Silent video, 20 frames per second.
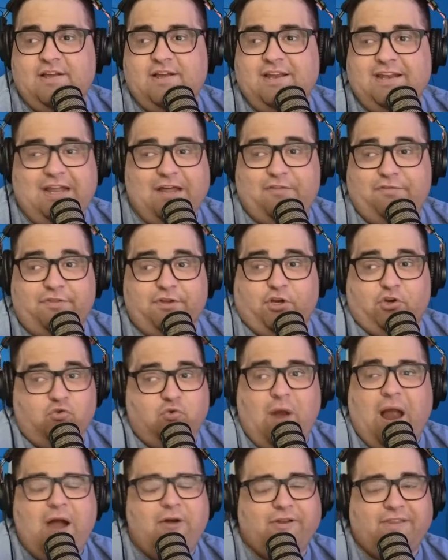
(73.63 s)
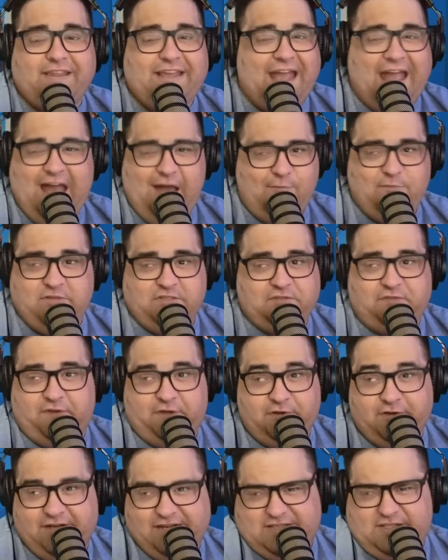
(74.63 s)
Now the crowd and the
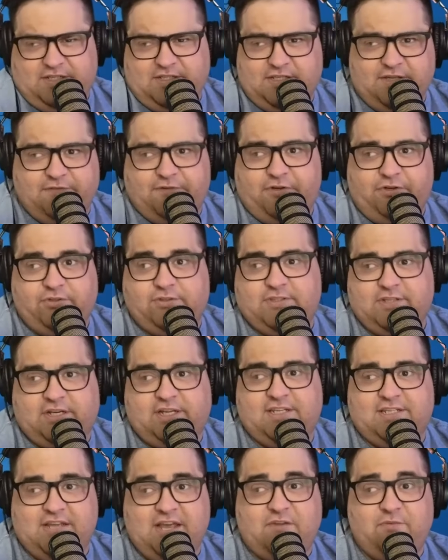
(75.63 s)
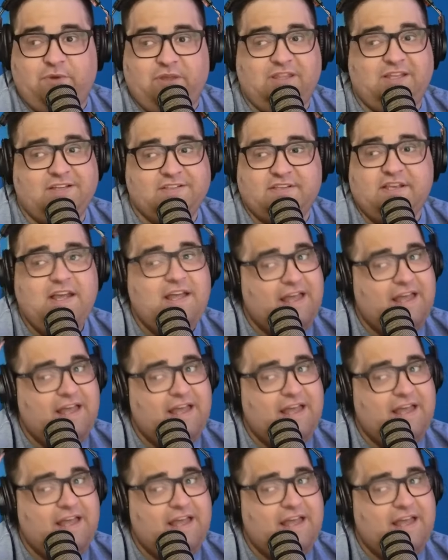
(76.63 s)
atmosphere isn't difficult to contend with, because